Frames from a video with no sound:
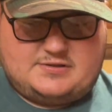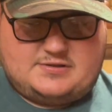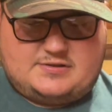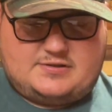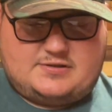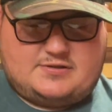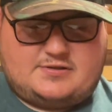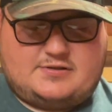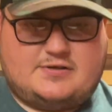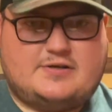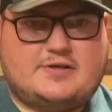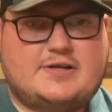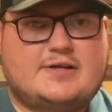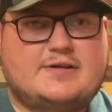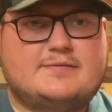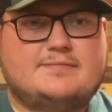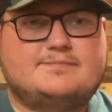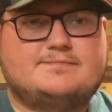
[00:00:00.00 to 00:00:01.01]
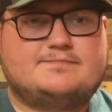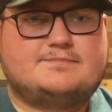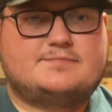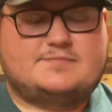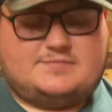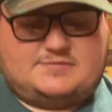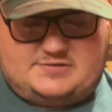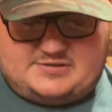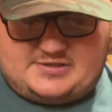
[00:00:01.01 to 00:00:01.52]
All right,
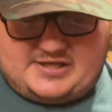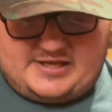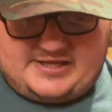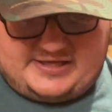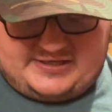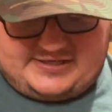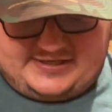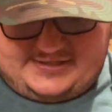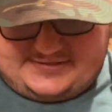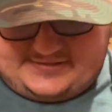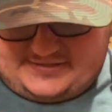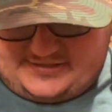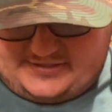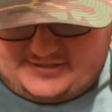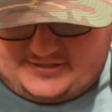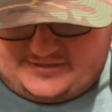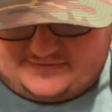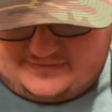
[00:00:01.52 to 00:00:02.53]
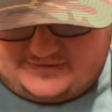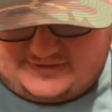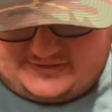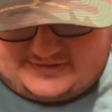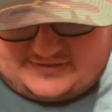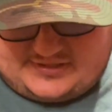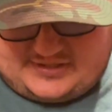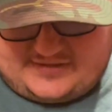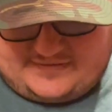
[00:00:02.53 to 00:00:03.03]
let's take it easy here on this
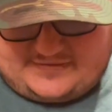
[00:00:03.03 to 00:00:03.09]
stuff,